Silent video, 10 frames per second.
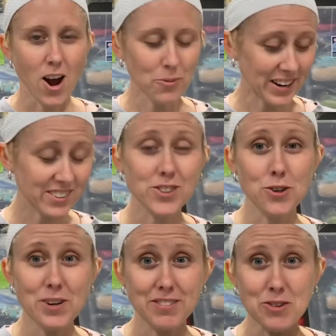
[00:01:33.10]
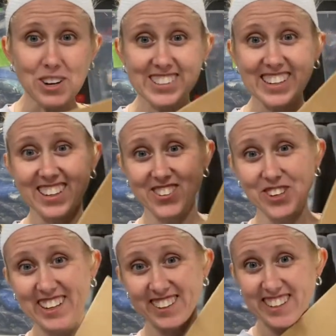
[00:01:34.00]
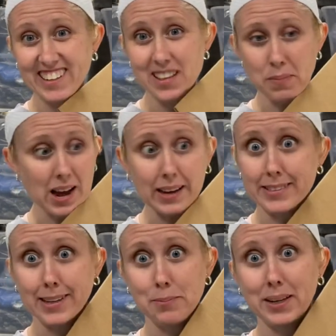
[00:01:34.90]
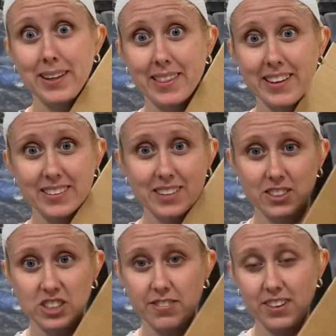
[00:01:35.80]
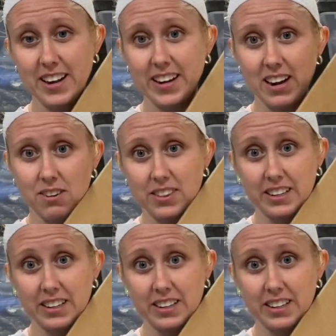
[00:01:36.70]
All right, so if you want to take a quick look in the box, I mean, things are just flying out.